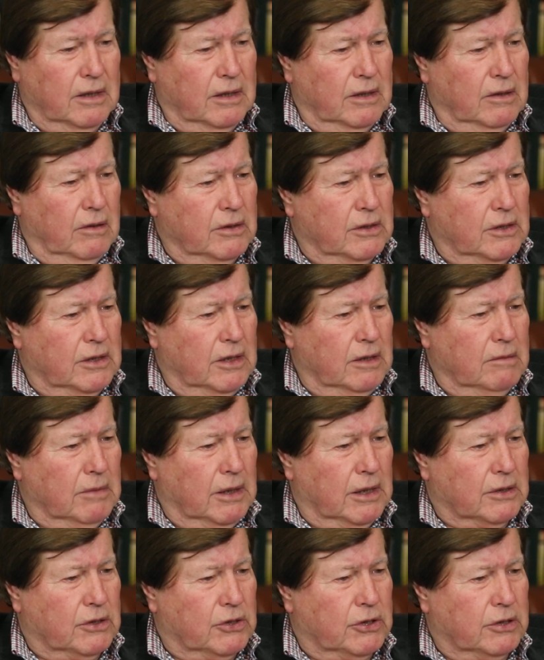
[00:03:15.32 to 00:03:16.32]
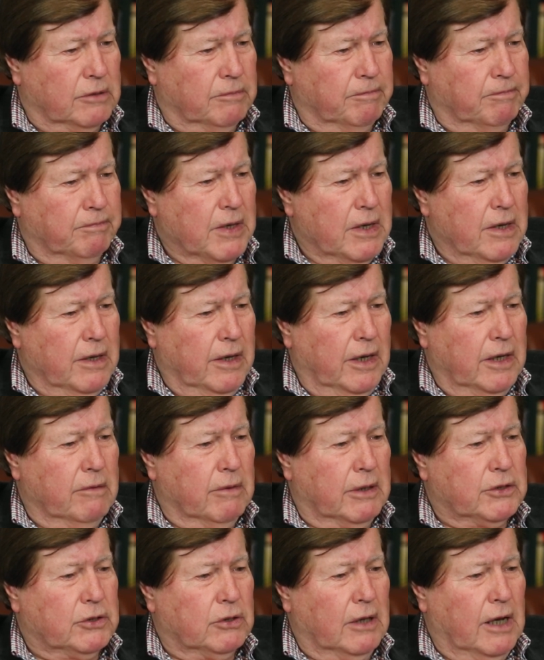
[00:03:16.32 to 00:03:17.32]
Not so much.
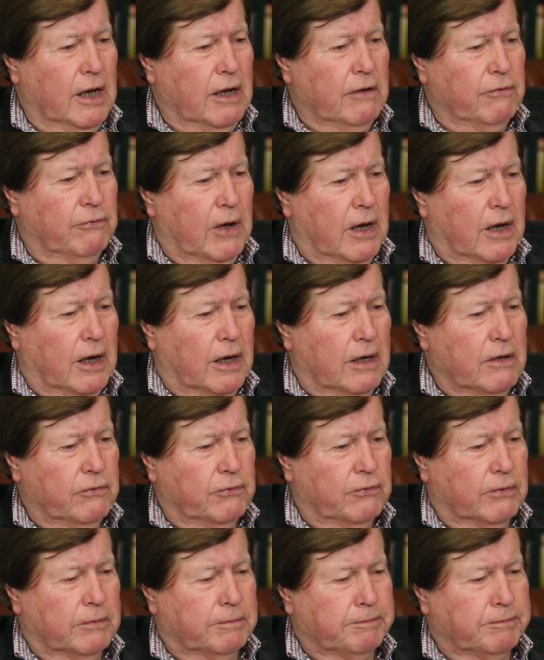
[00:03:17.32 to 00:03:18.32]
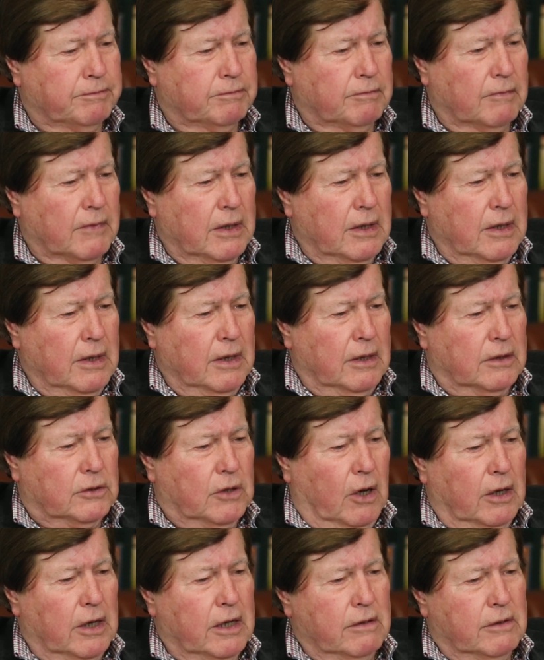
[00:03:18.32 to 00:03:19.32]
Anyway, July 5,
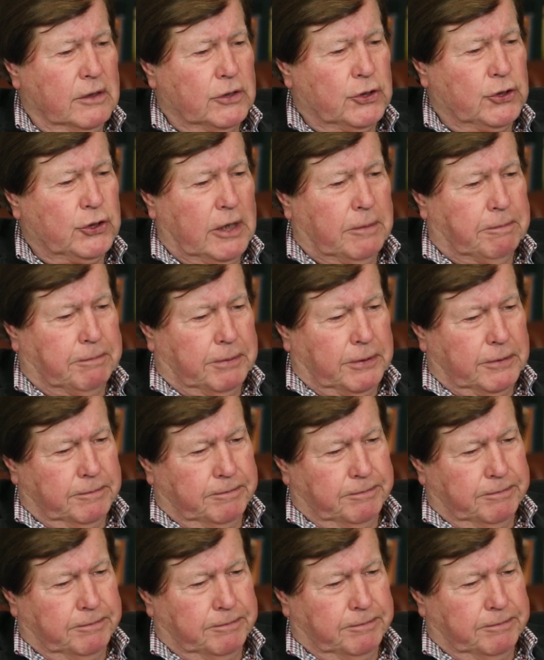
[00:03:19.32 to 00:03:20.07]
Dolly the sheep,